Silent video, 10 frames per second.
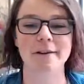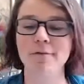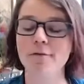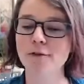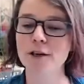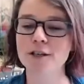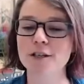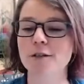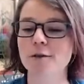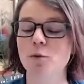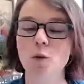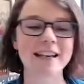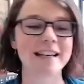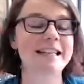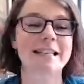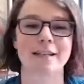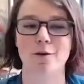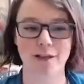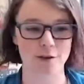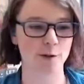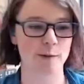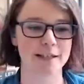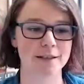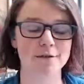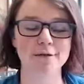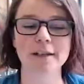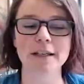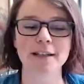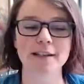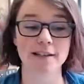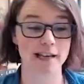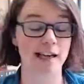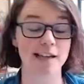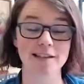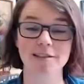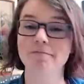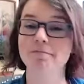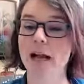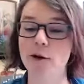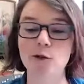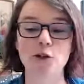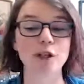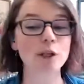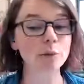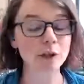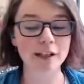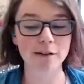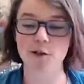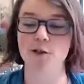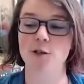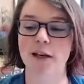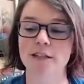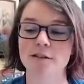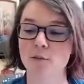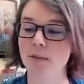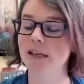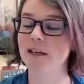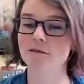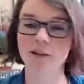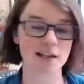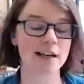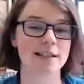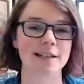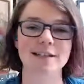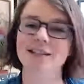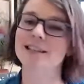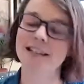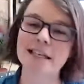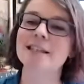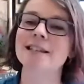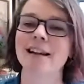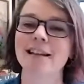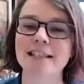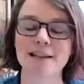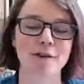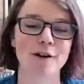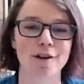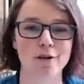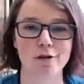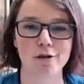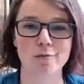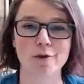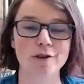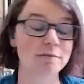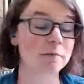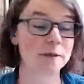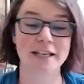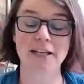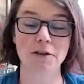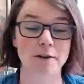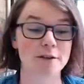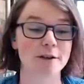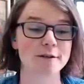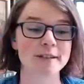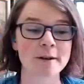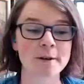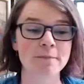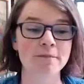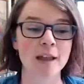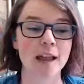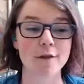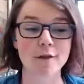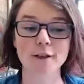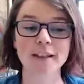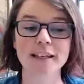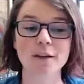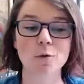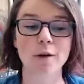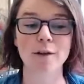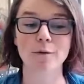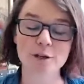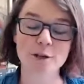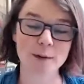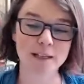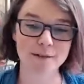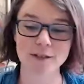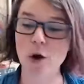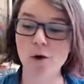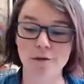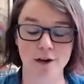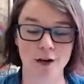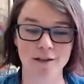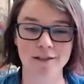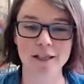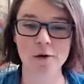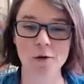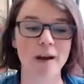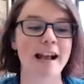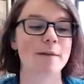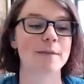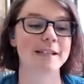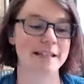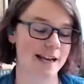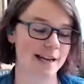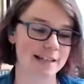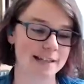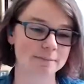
First, what is a retrospective? Second, how should a community retrospective be conducted since it is slightly different than our normal standard retros? And thirdly, when the retrospective is over, what happens next?